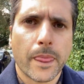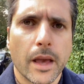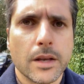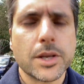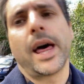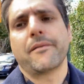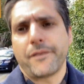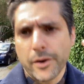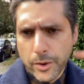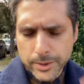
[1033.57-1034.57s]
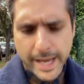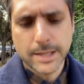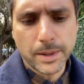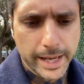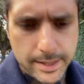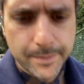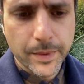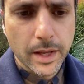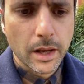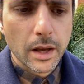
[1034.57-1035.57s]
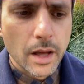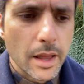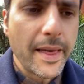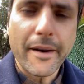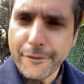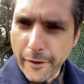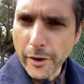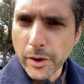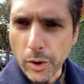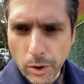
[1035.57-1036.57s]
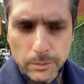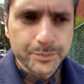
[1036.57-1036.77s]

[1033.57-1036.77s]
So that phone call takes place. That phone call